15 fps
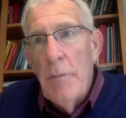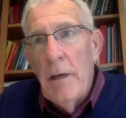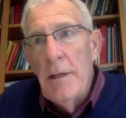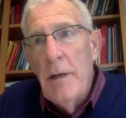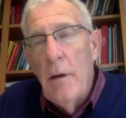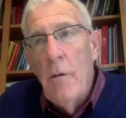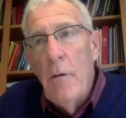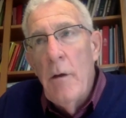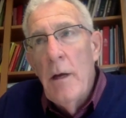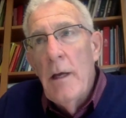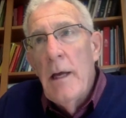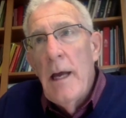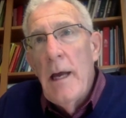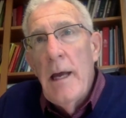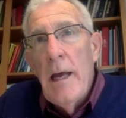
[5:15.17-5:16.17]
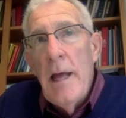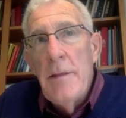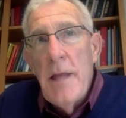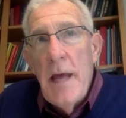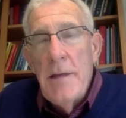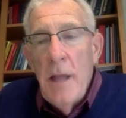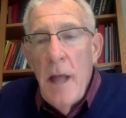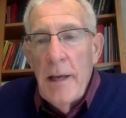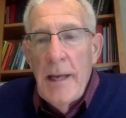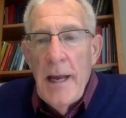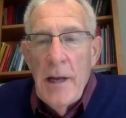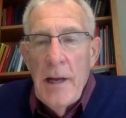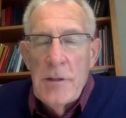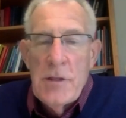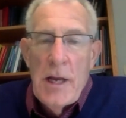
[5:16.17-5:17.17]
But, and lung
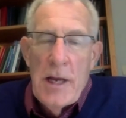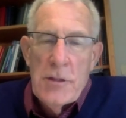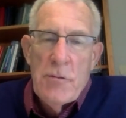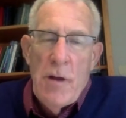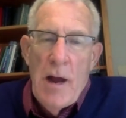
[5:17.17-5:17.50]
cancer has